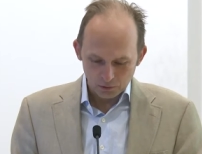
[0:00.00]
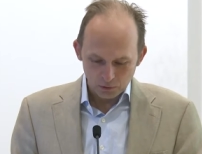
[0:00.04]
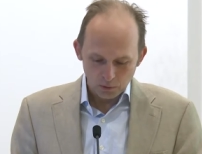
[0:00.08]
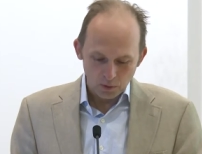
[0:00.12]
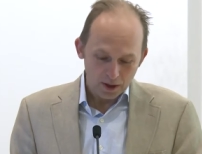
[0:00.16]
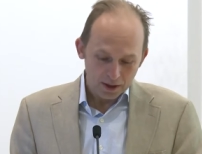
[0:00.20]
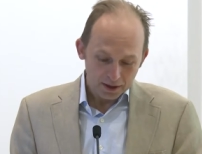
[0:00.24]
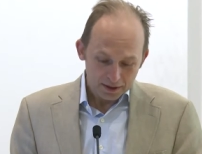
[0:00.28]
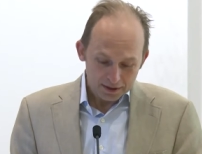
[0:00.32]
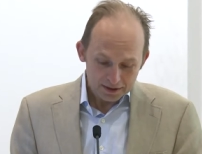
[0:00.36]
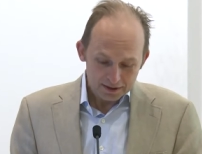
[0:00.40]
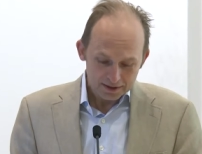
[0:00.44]

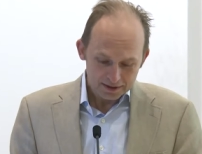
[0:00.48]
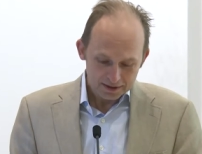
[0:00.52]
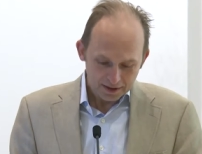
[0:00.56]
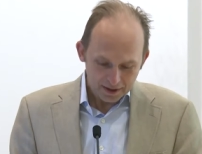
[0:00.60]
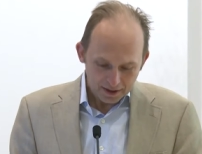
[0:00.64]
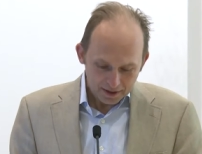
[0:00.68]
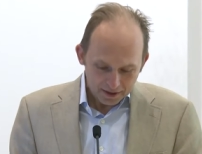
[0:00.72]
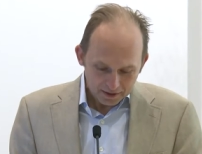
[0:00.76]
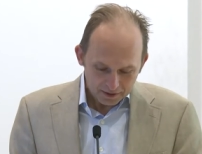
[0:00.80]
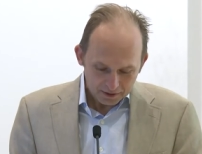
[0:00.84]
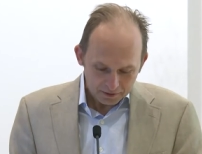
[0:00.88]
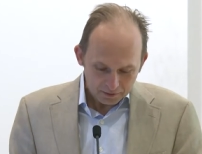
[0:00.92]
was
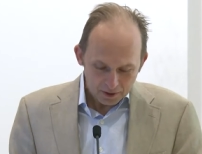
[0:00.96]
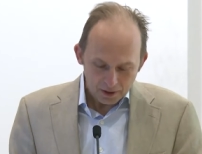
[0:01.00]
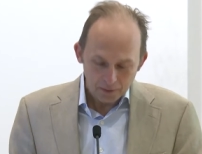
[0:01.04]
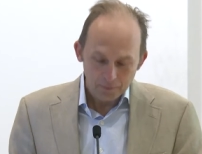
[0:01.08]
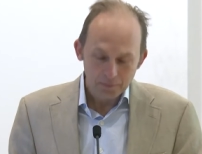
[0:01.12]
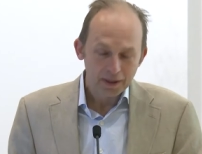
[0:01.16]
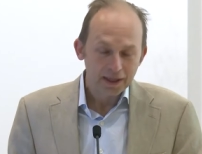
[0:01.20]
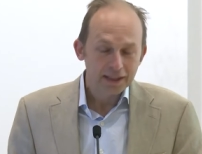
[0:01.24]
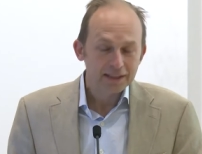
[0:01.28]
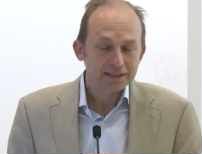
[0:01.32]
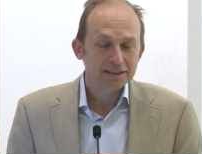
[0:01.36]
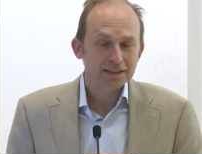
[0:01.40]
in,
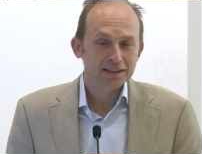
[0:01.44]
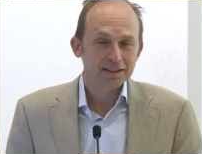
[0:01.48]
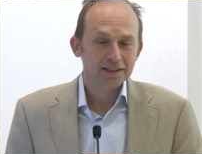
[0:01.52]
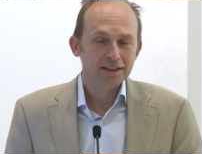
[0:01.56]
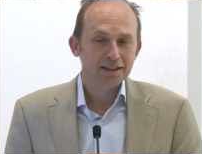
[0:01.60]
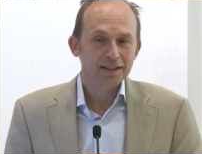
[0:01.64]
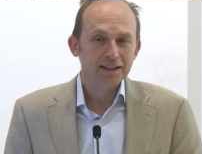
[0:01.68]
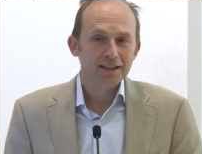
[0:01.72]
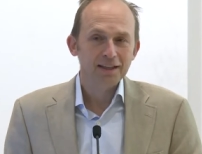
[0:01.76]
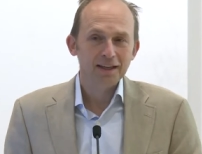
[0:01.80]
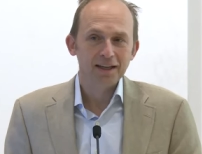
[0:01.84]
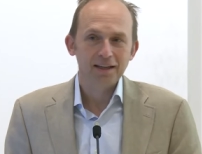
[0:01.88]

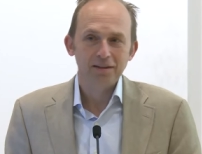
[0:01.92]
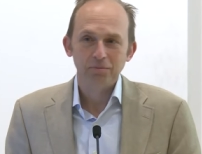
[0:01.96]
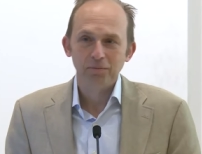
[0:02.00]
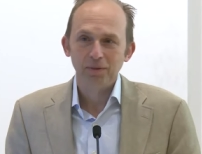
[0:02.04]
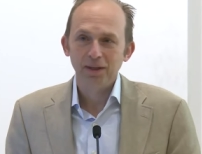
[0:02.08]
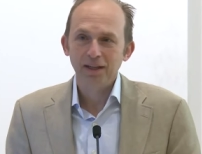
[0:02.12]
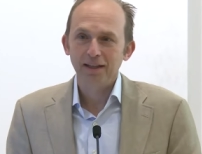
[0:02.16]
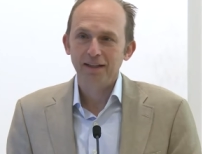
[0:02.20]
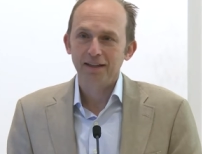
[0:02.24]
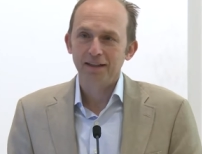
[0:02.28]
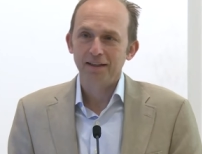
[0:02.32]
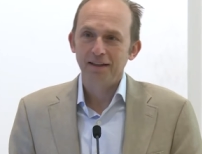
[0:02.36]
amazingly
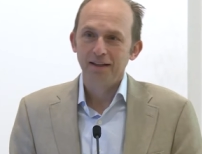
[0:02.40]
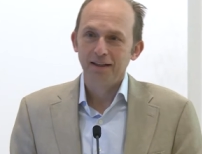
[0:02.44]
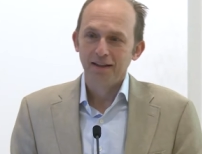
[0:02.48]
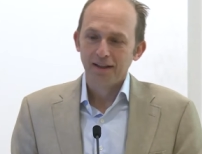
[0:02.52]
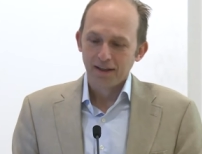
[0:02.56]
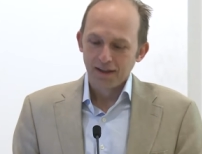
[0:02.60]
admitted.